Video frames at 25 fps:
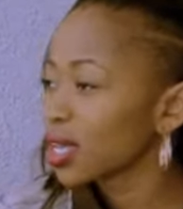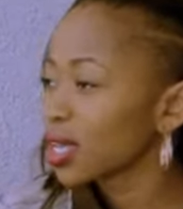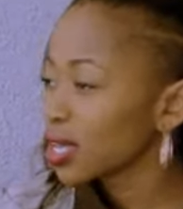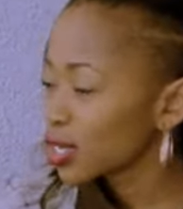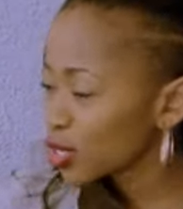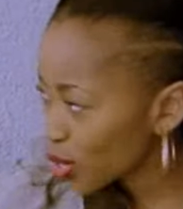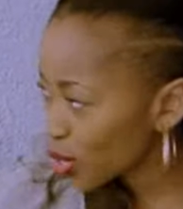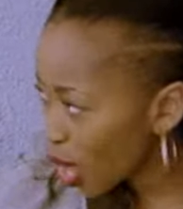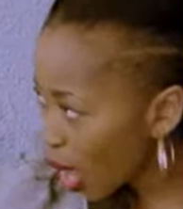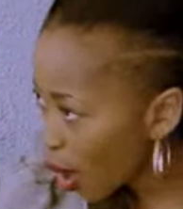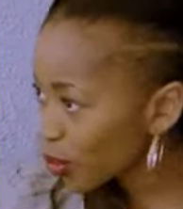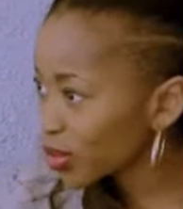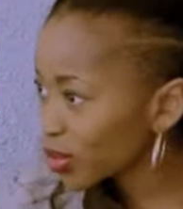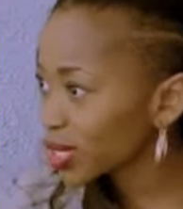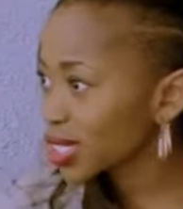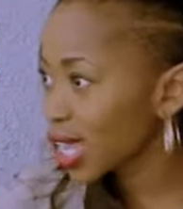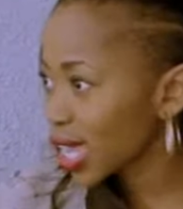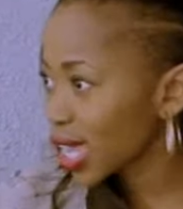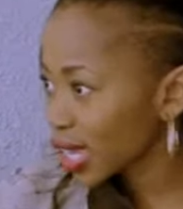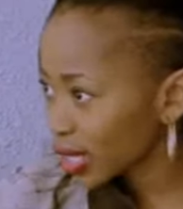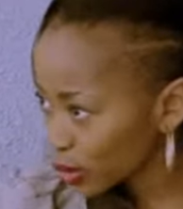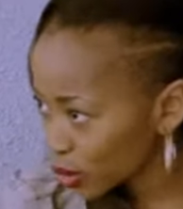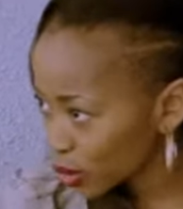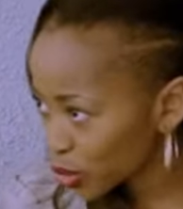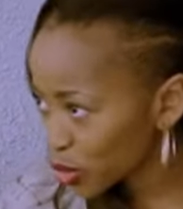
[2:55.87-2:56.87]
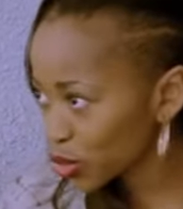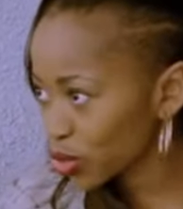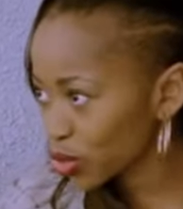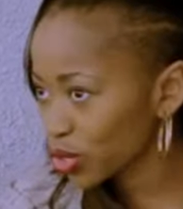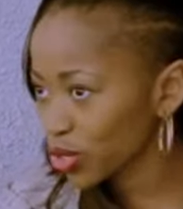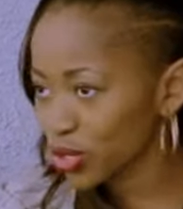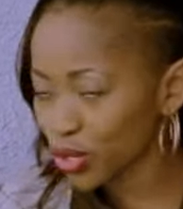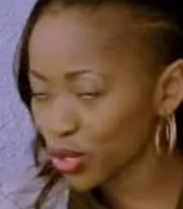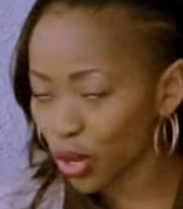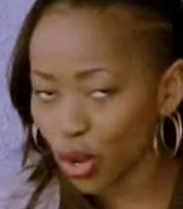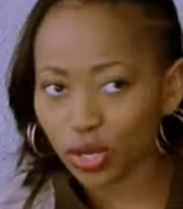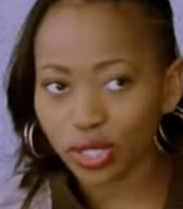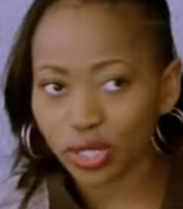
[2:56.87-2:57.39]
So I would take those three
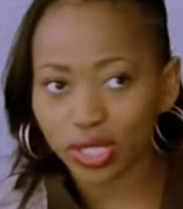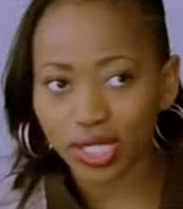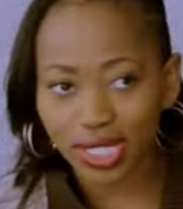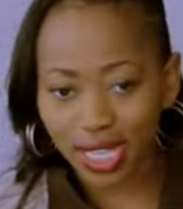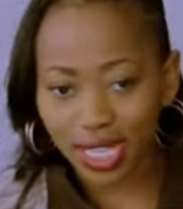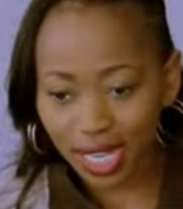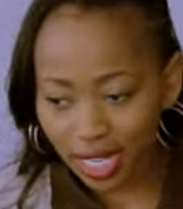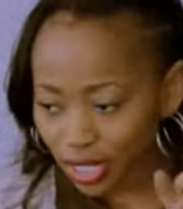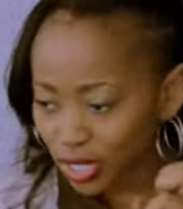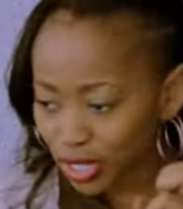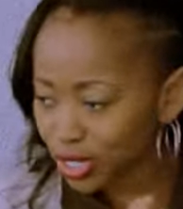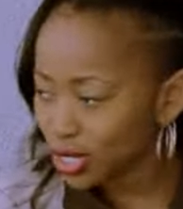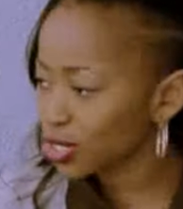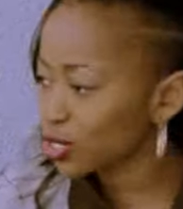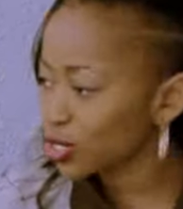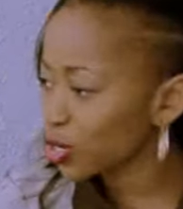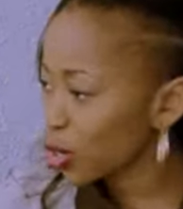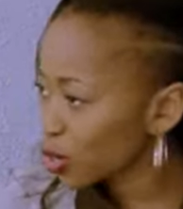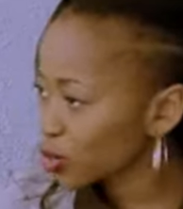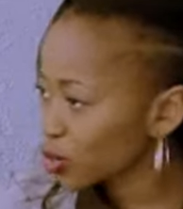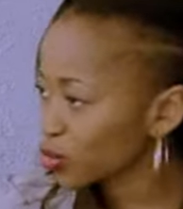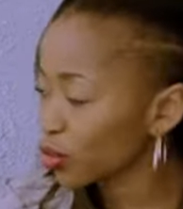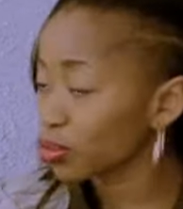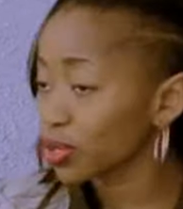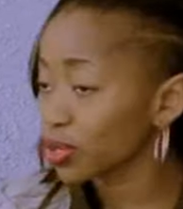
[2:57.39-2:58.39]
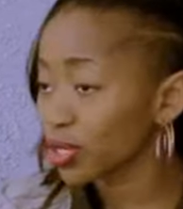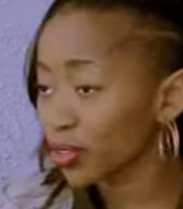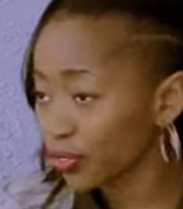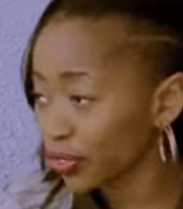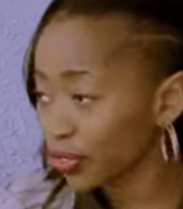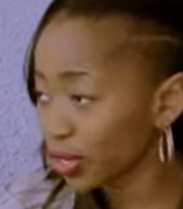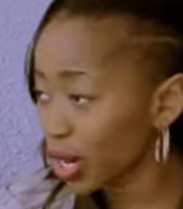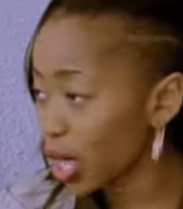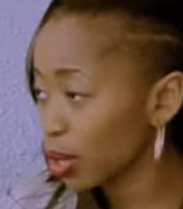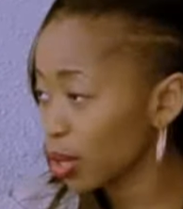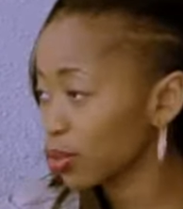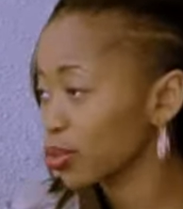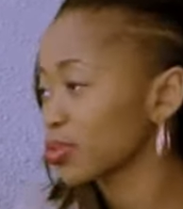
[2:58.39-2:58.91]
songs, take songs from different
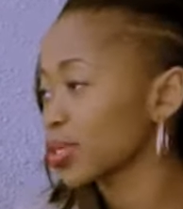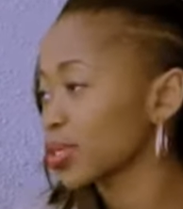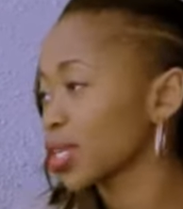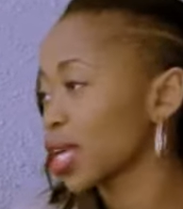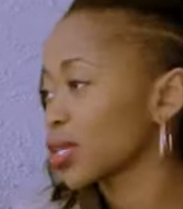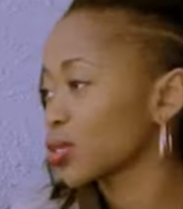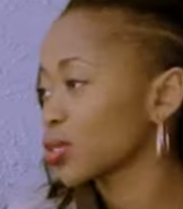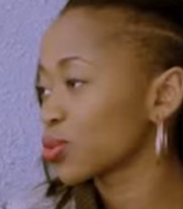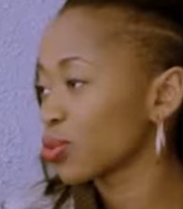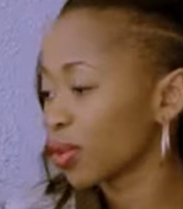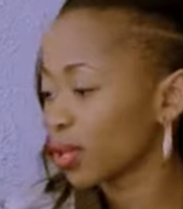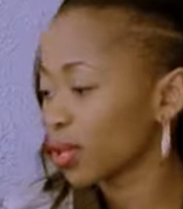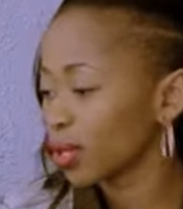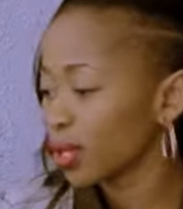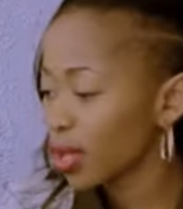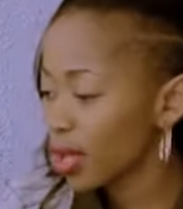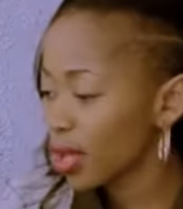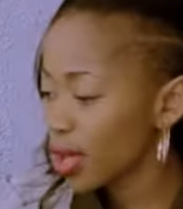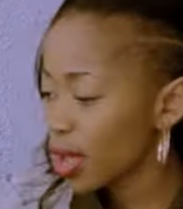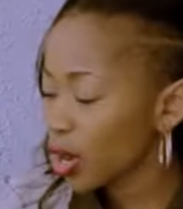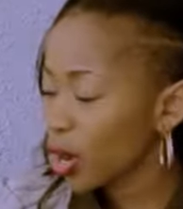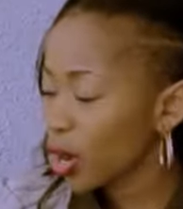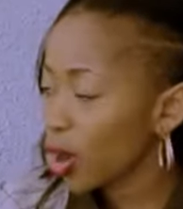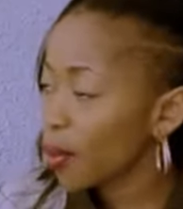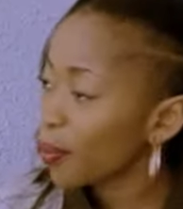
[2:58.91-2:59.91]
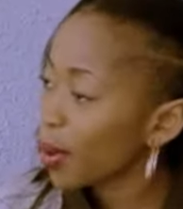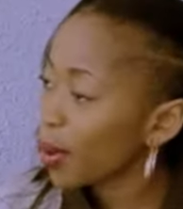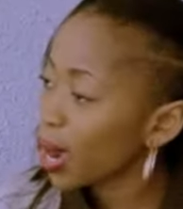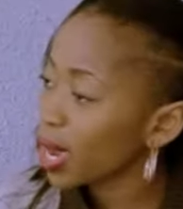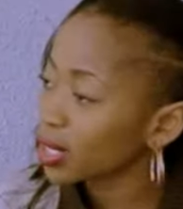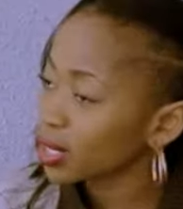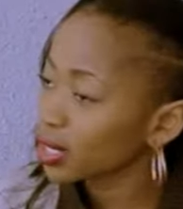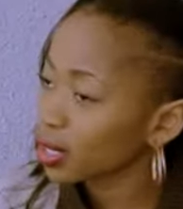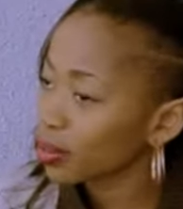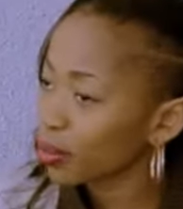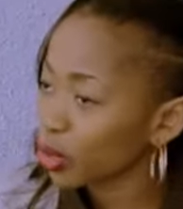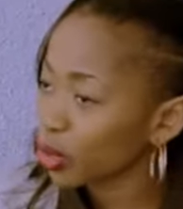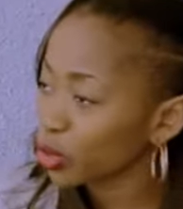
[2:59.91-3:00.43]
albums as well, compile
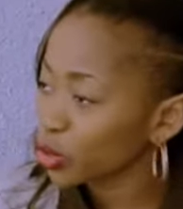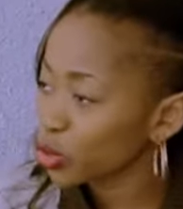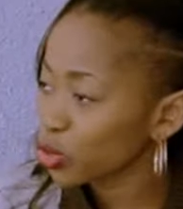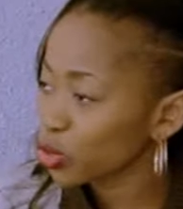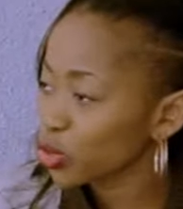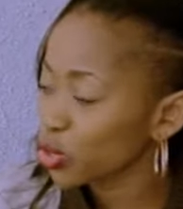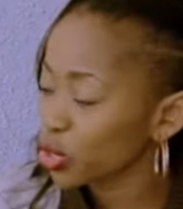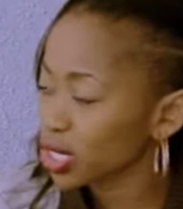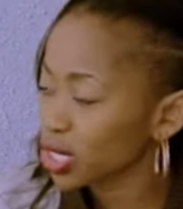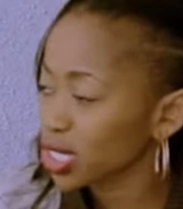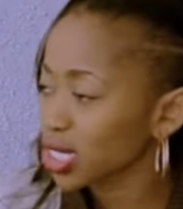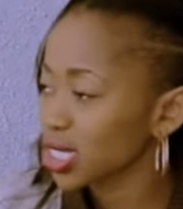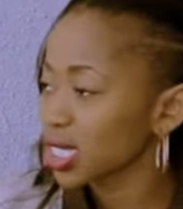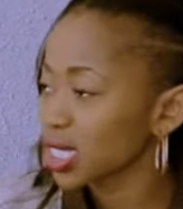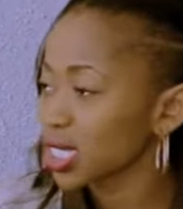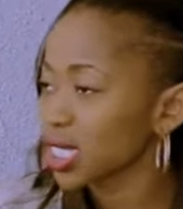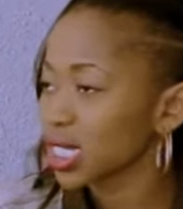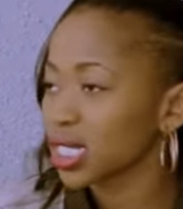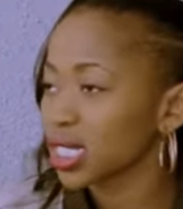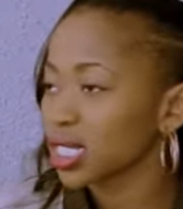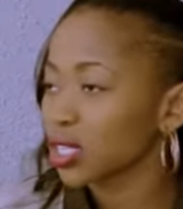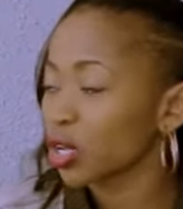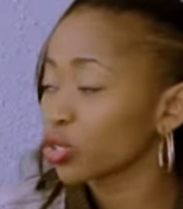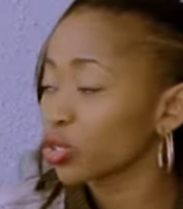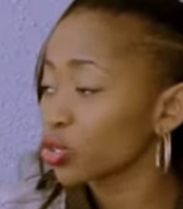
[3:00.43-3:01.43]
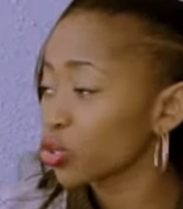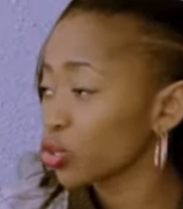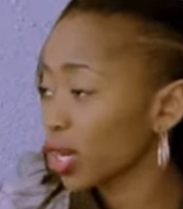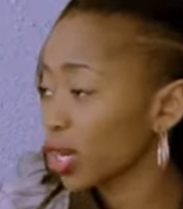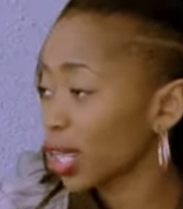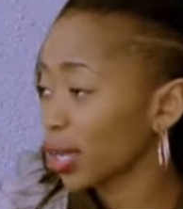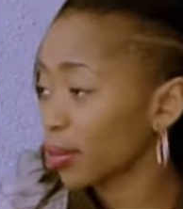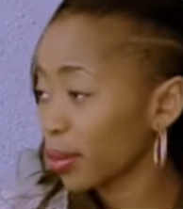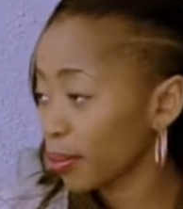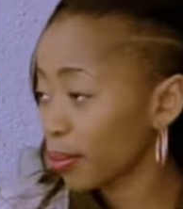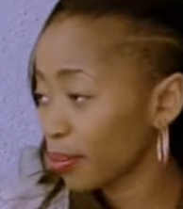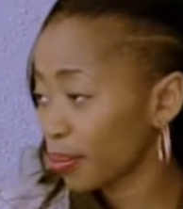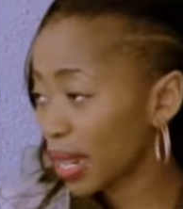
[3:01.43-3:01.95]
them onto certain CDs, onto like
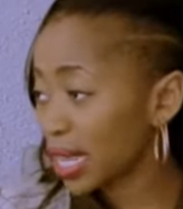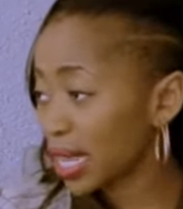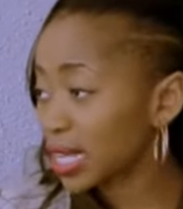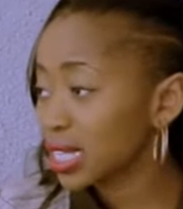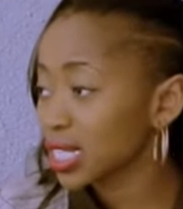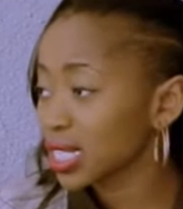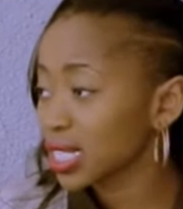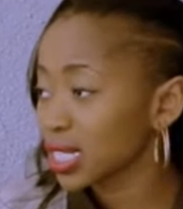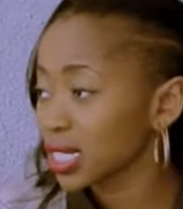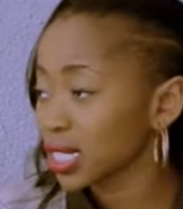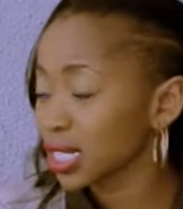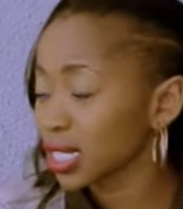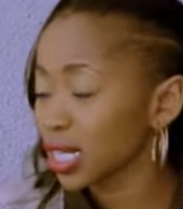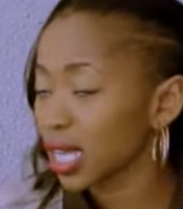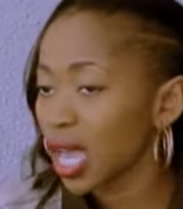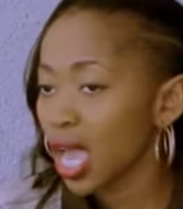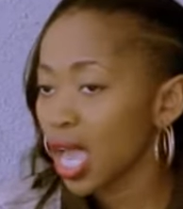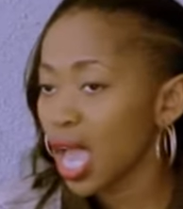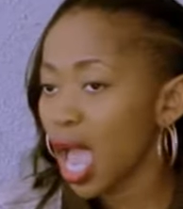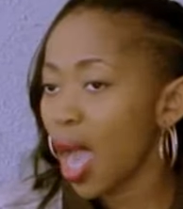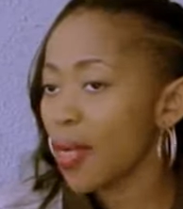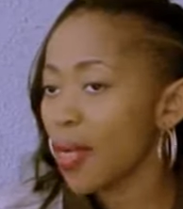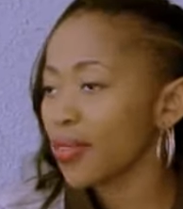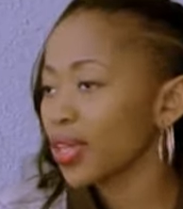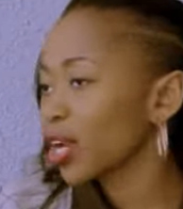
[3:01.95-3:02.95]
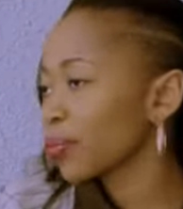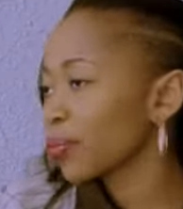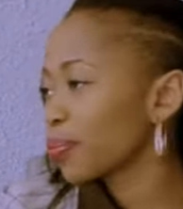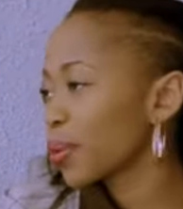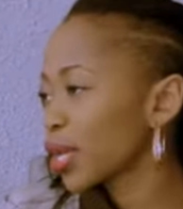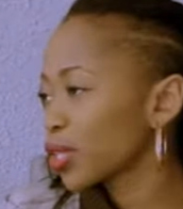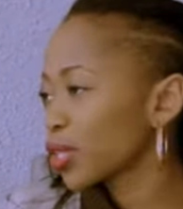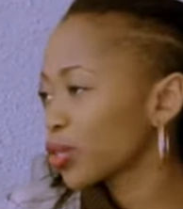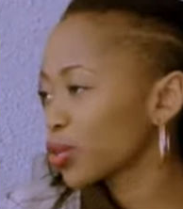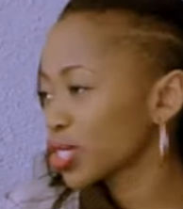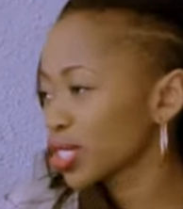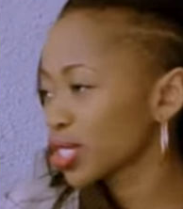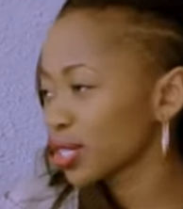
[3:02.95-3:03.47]
a blank CD, and then I play
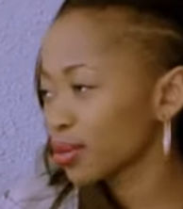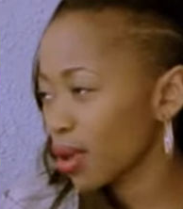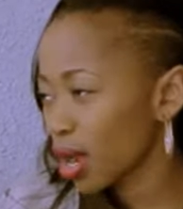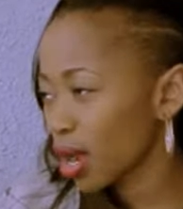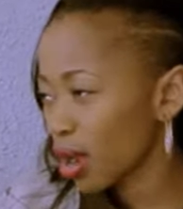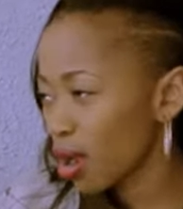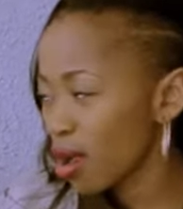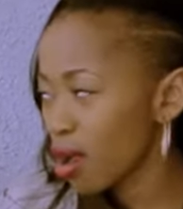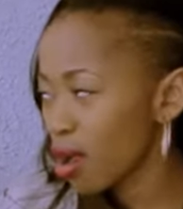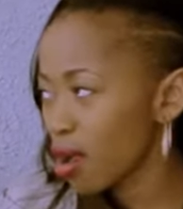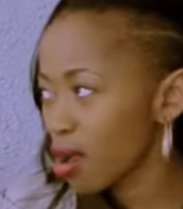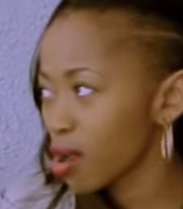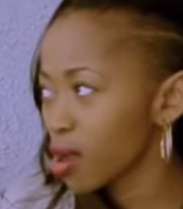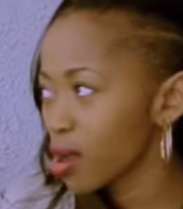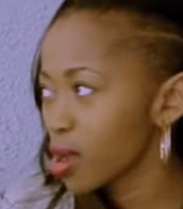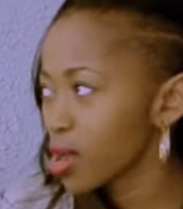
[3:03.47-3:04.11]
those in my car.